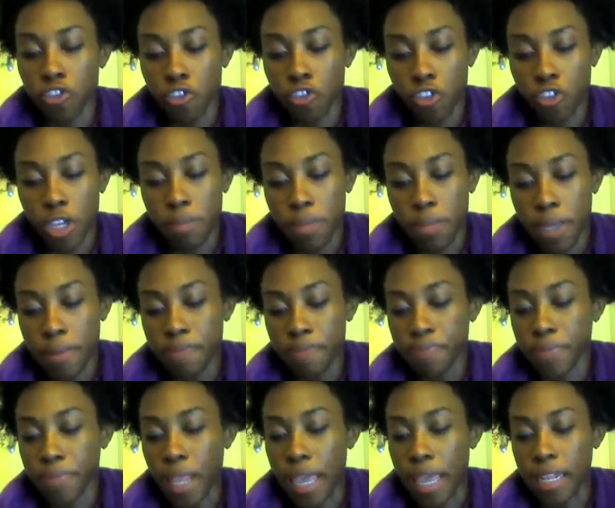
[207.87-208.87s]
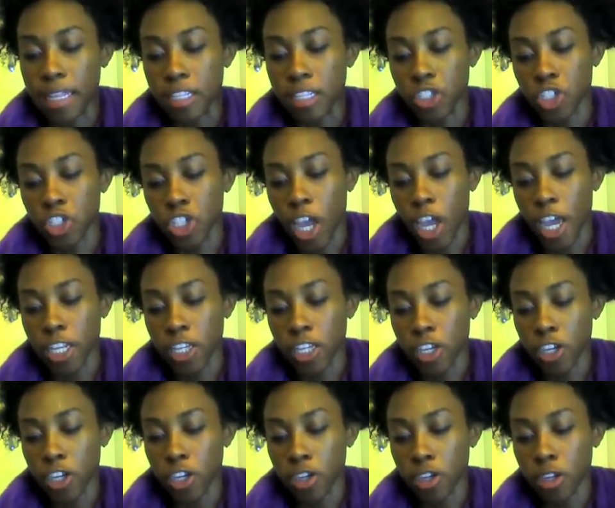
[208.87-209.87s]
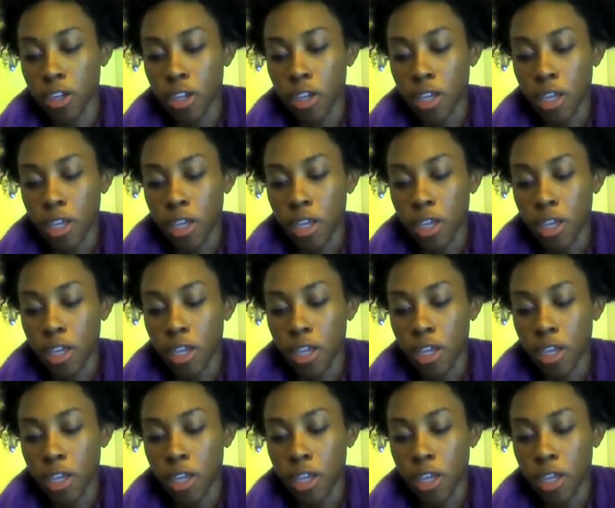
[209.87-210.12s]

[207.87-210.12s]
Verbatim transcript: treatment, and it's shinier.